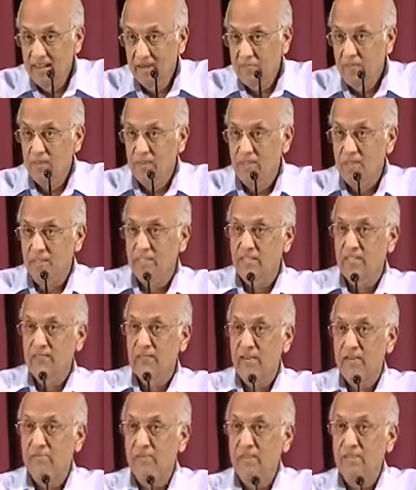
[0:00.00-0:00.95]
I'm going to
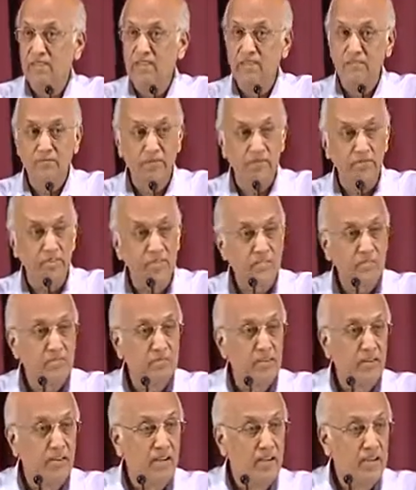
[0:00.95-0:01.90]
testify about that for the
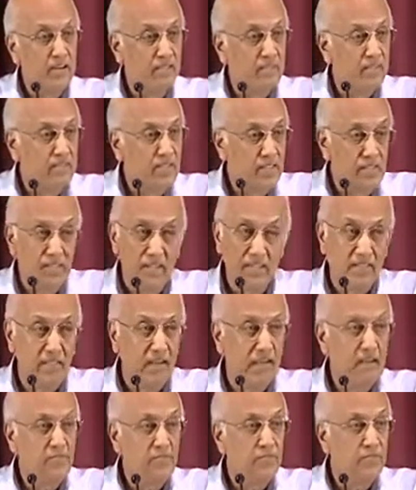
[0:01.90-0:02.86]
rest of my life. These
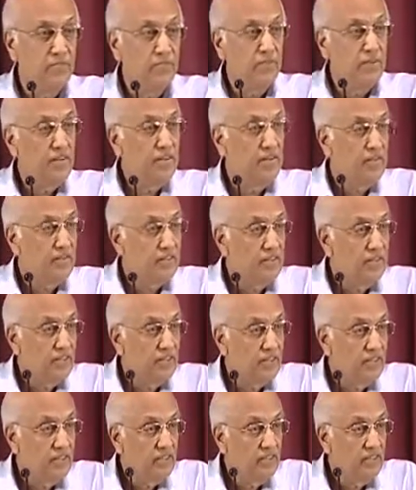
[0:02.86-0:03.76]
guys had it for 40 years.